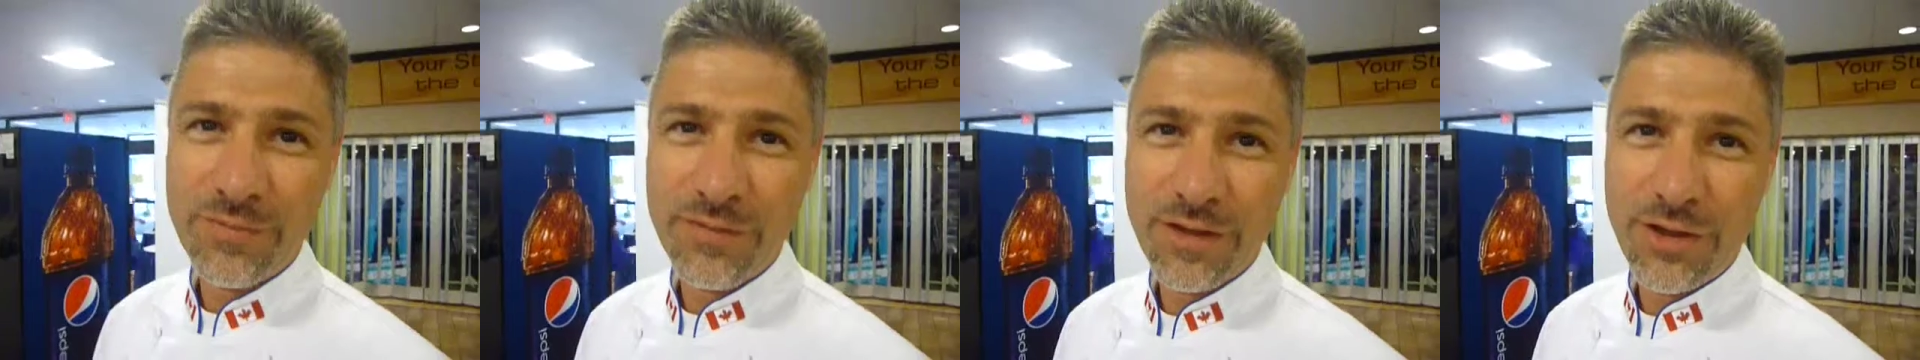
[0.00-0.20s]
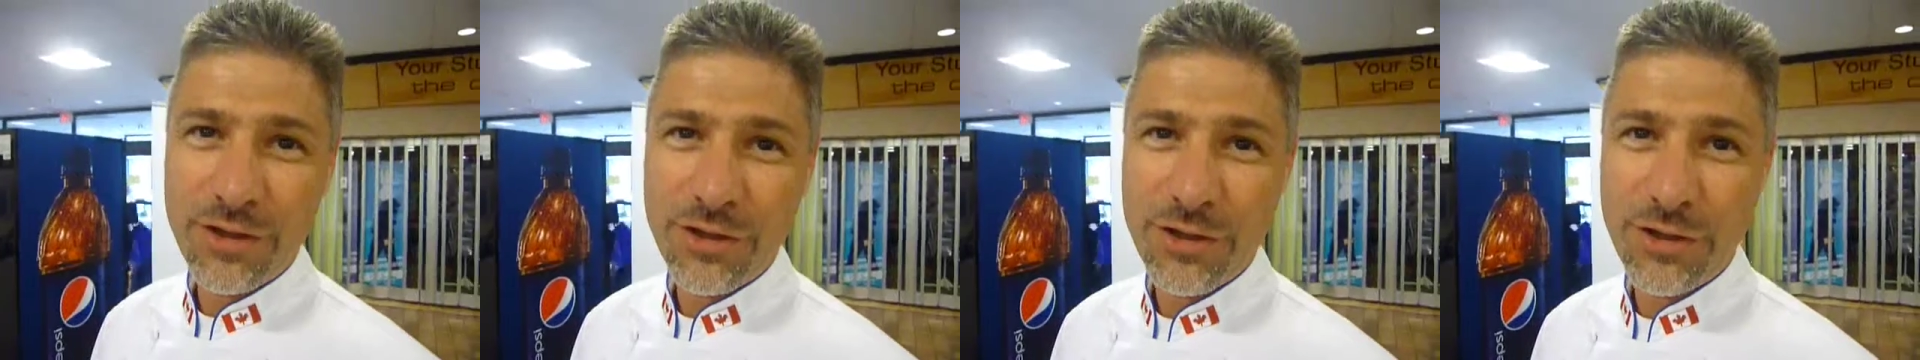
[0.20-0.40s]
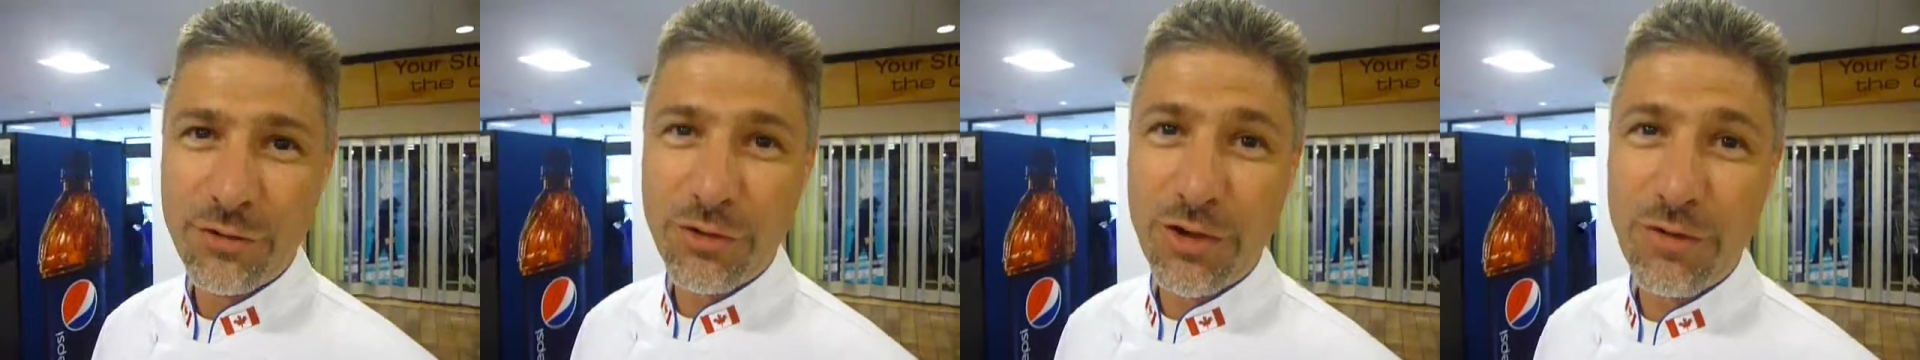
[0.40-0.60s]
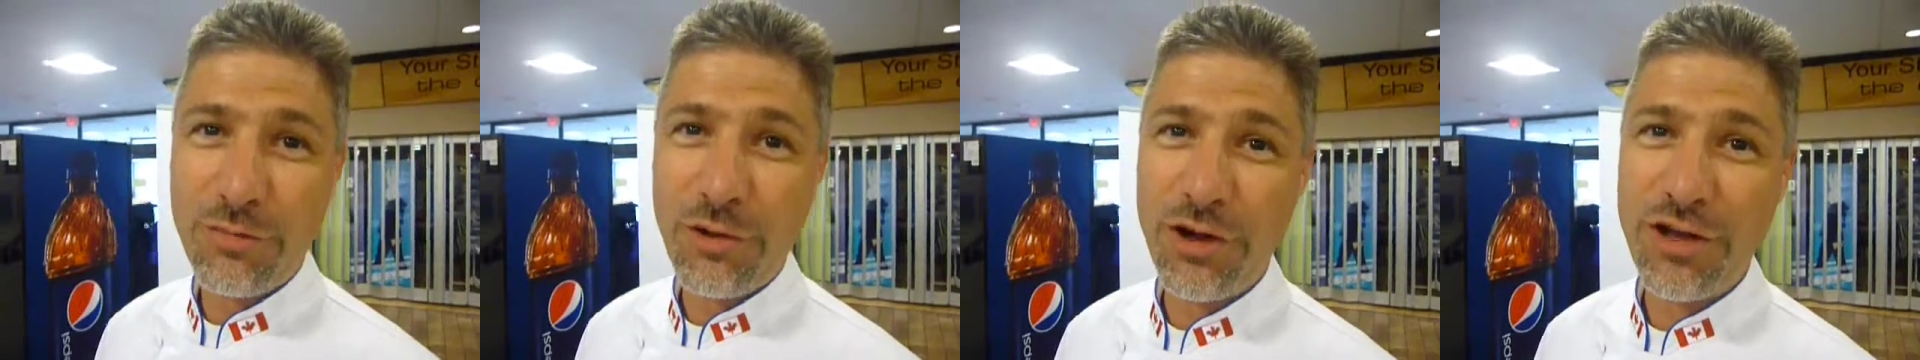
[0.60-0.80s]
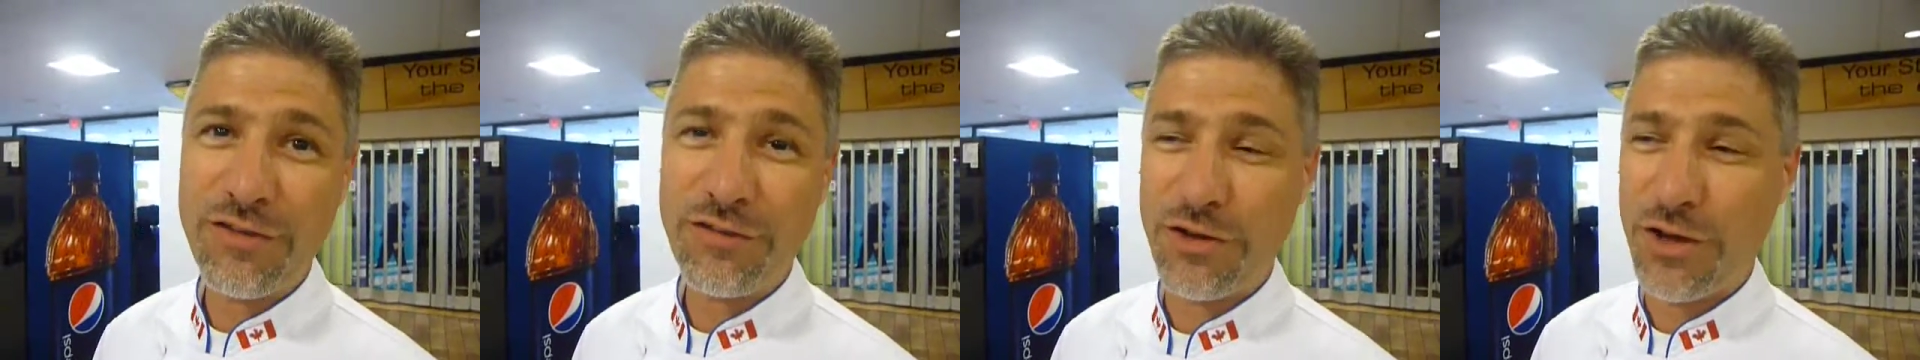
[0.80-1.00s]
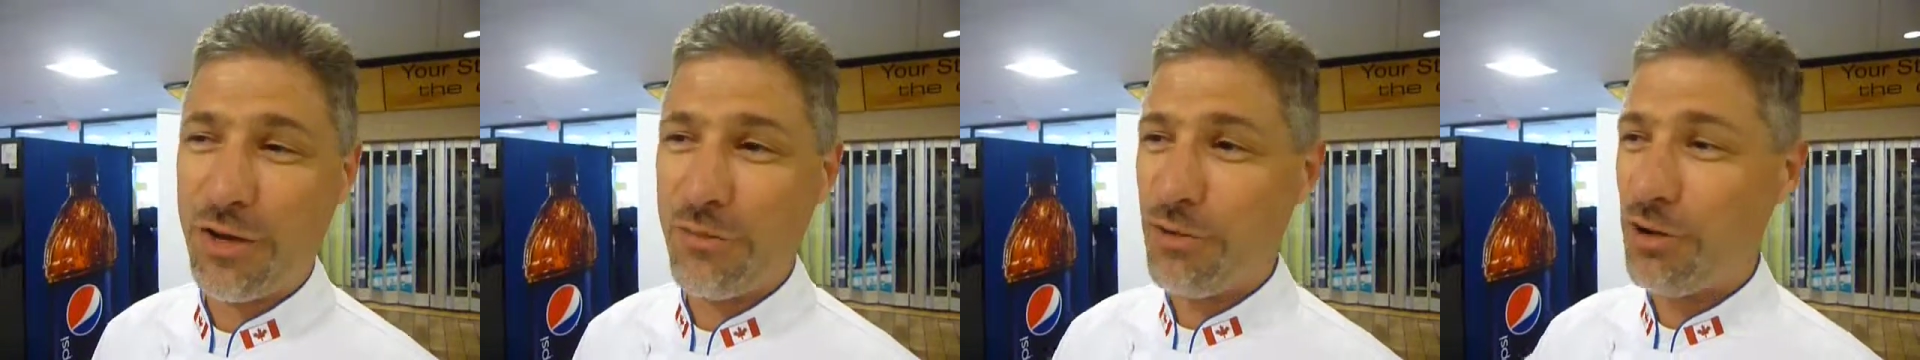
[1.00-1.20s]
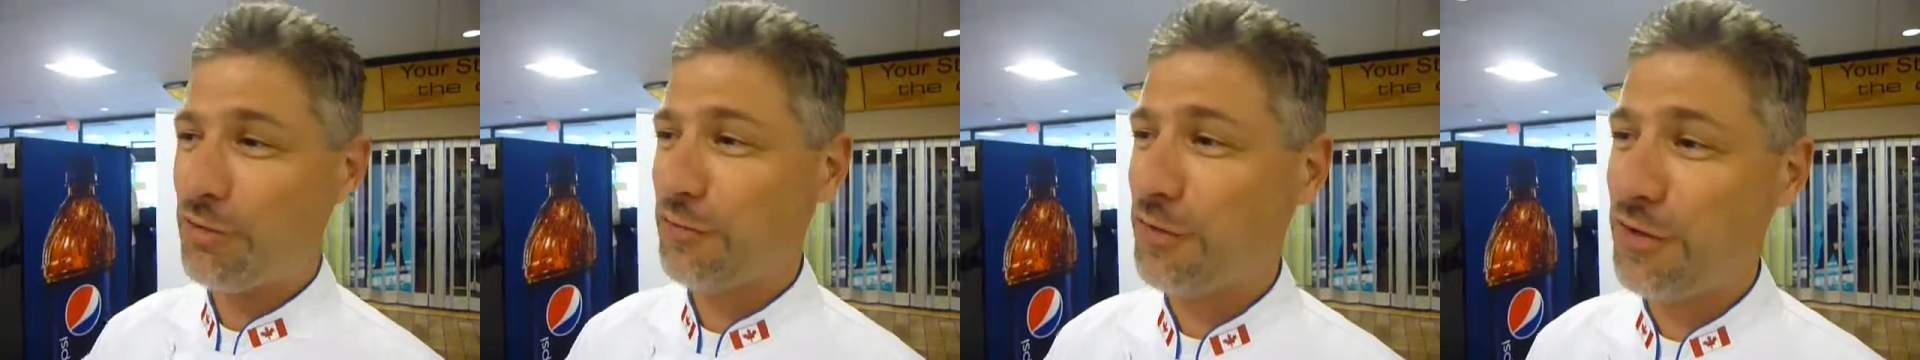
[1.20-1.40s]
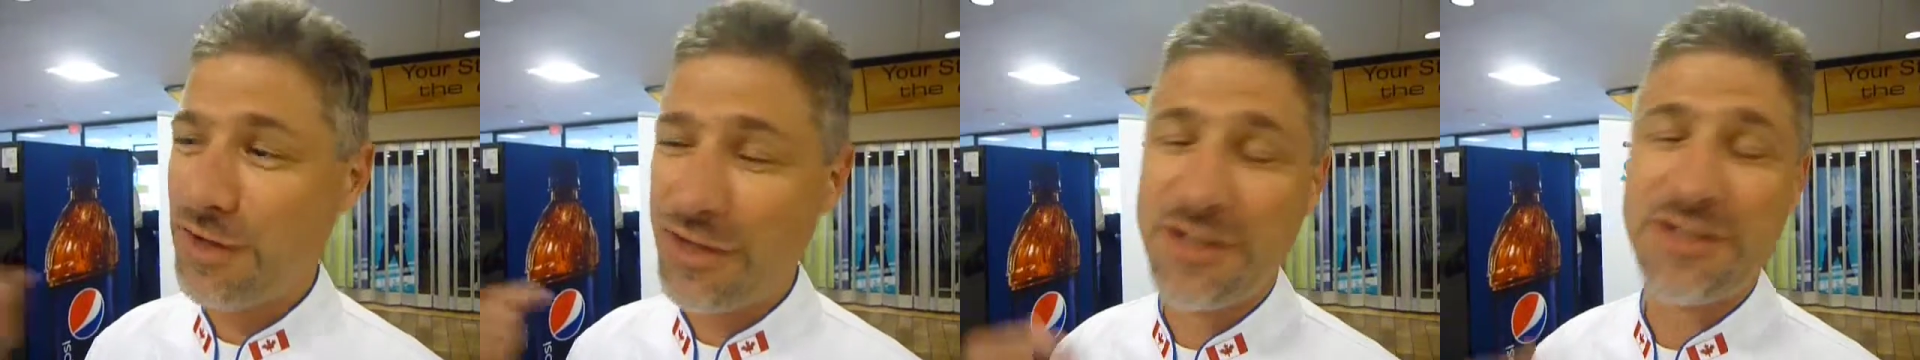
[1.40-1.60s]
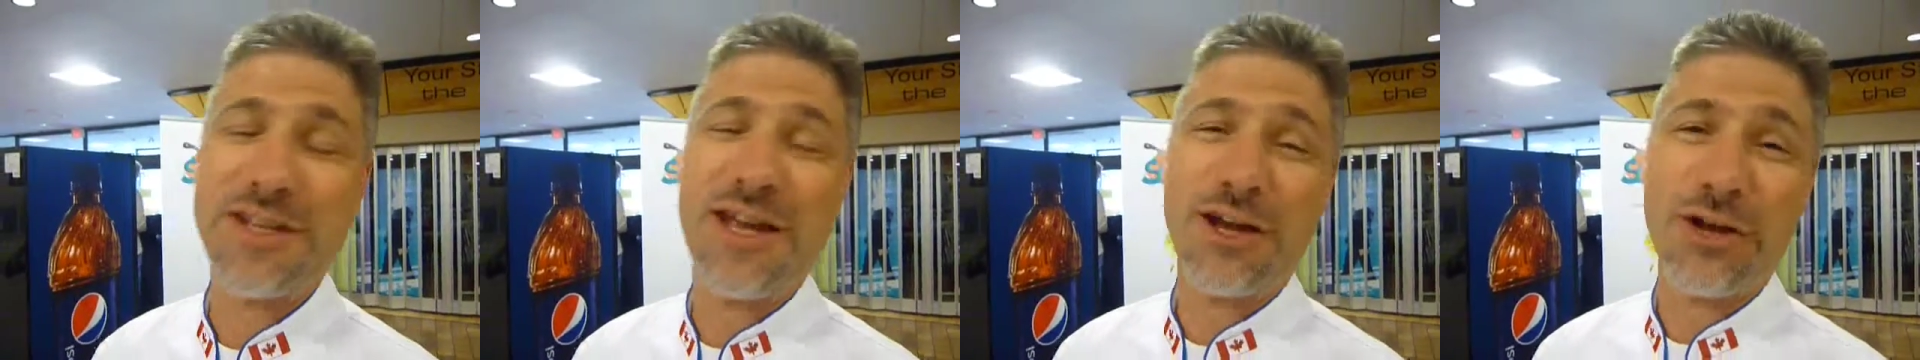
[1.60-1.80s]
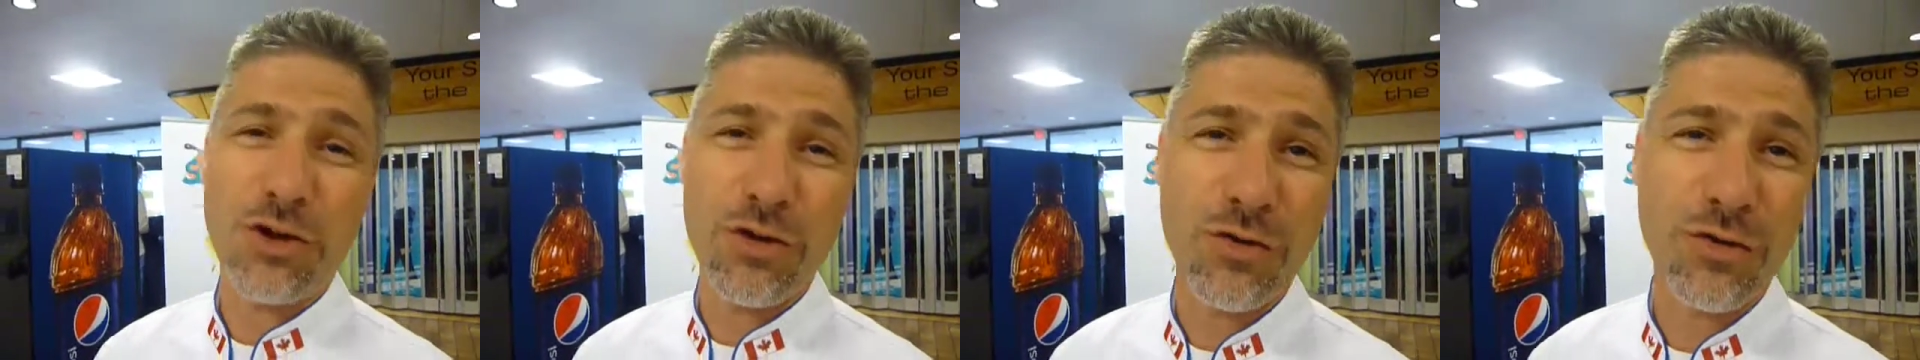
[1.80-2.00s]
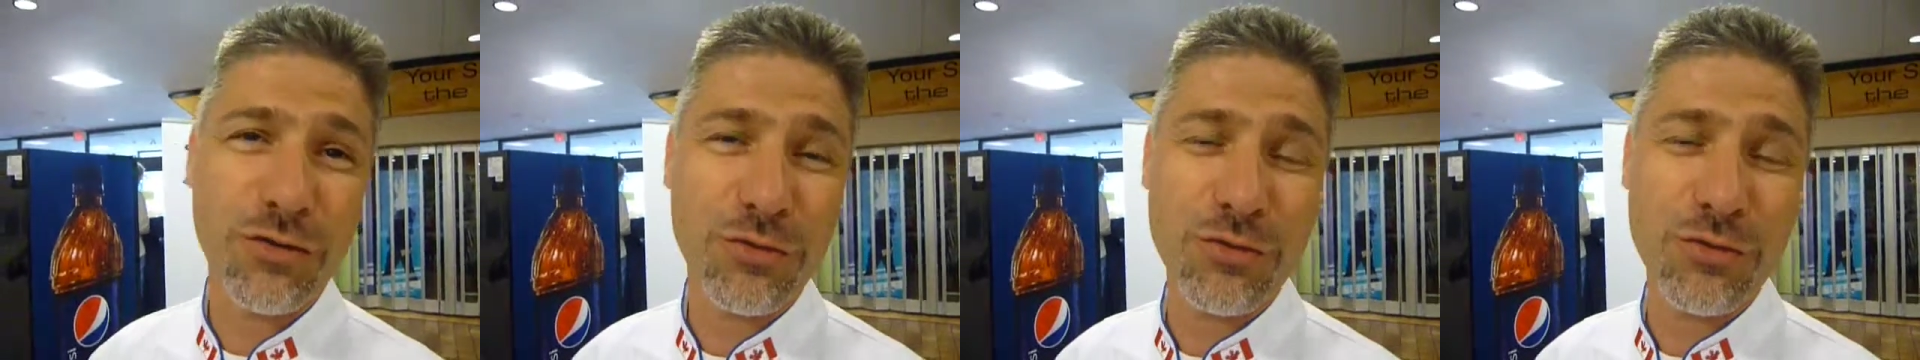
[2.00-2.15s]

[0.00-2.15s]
world. You wouldn't believe the number of kids that go